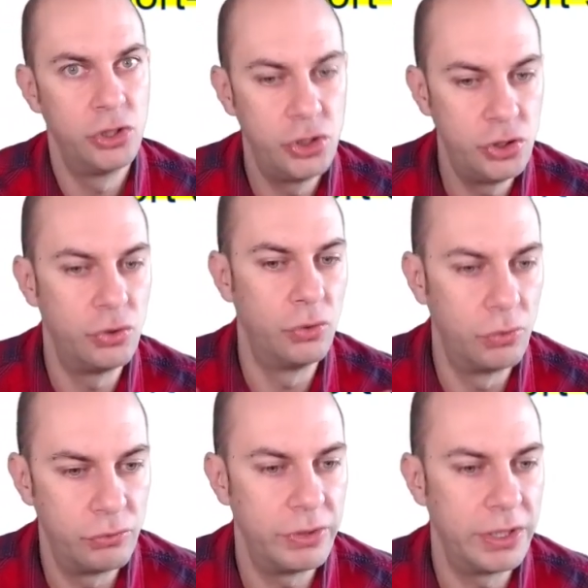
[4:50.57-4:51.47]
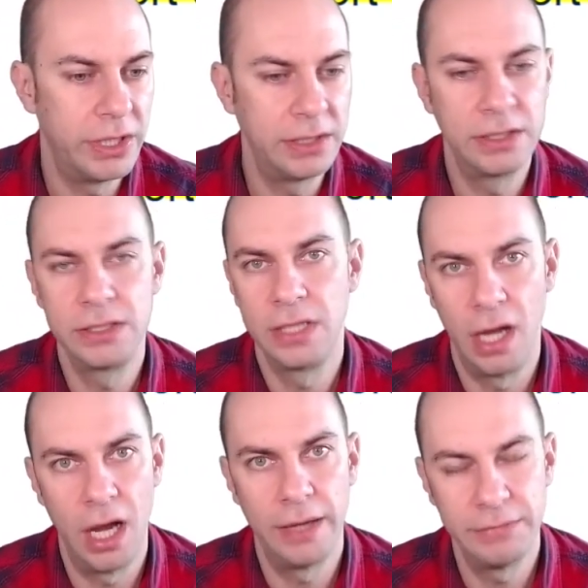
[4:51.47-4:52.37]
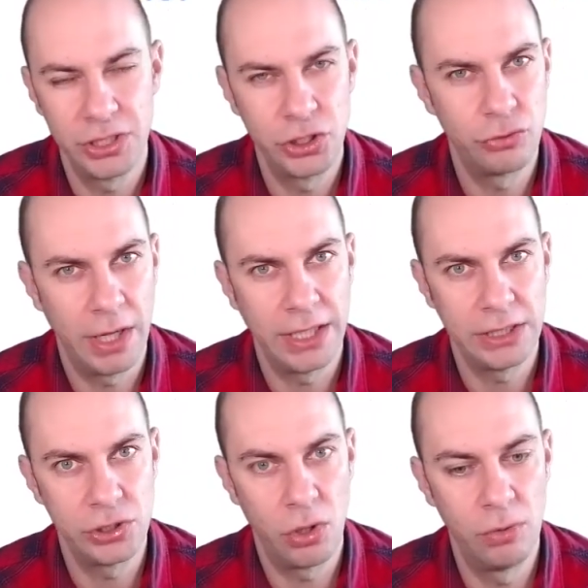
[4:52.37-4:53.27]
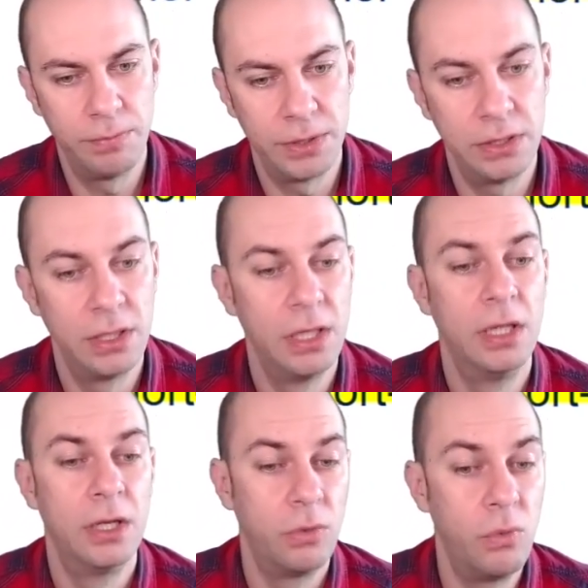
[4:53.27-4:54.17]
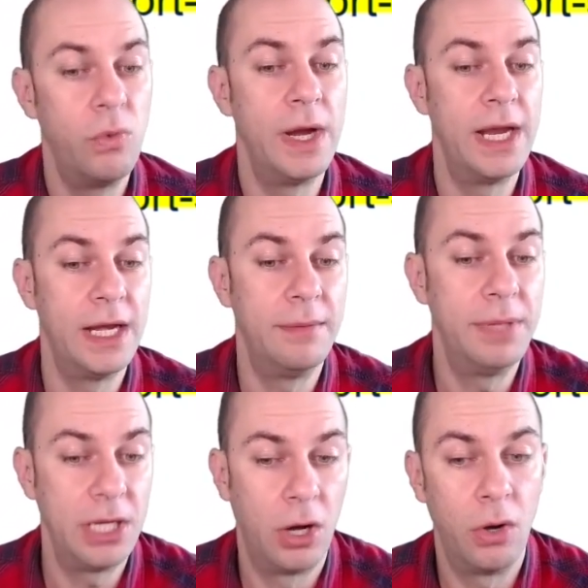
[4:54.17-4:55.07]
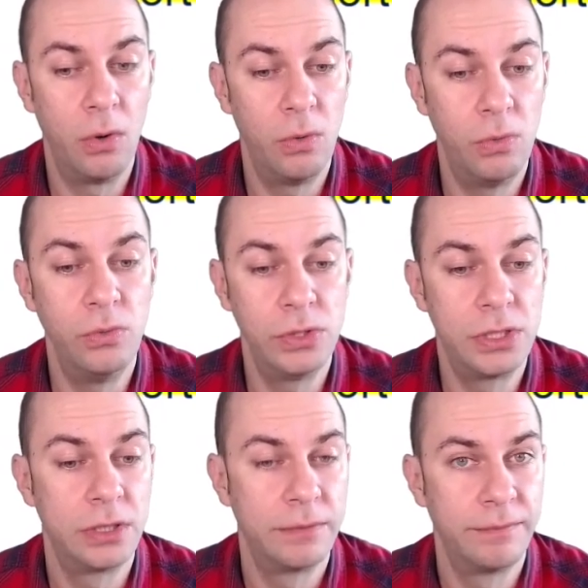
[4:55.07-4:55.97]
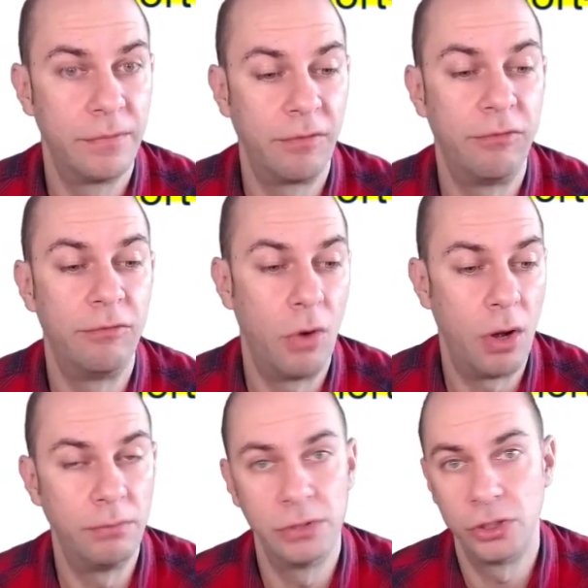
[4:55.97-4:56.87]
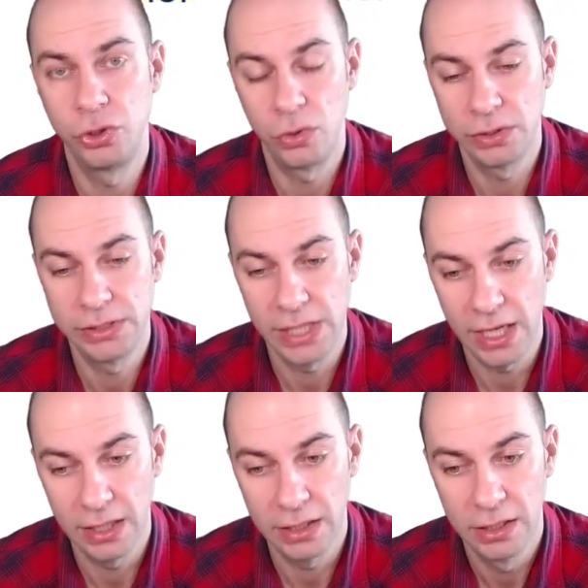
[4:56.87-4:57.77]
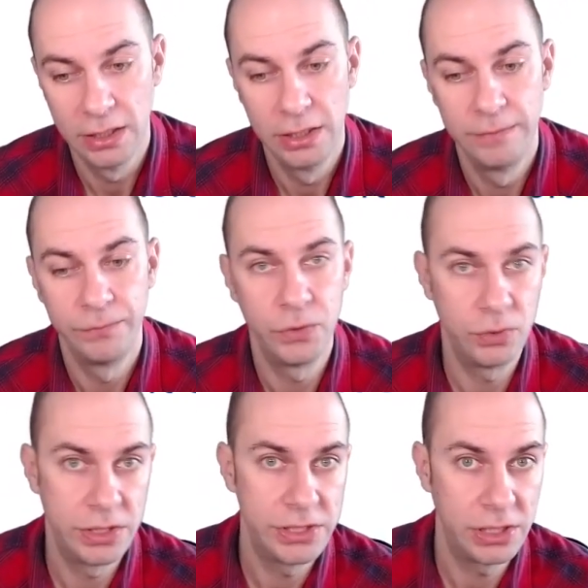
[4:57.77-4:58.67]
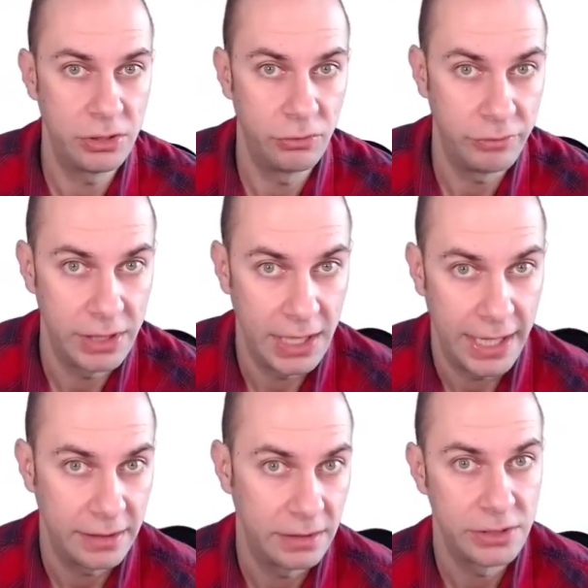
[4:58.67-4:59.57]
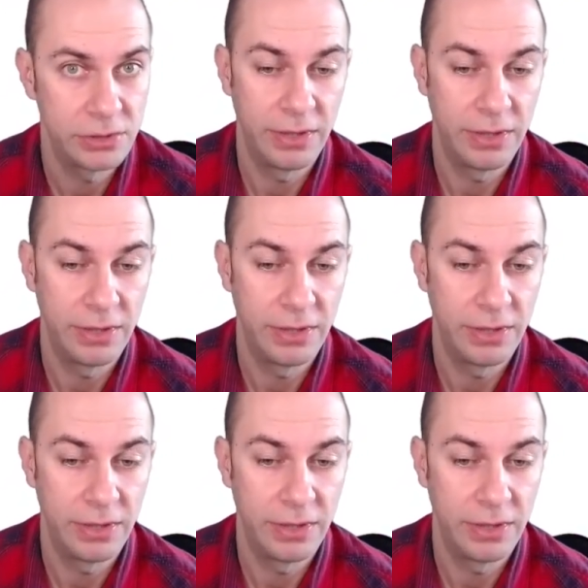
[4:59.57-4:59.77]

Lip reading: during the time this trade is open will be owed from the short seller to the security lender. So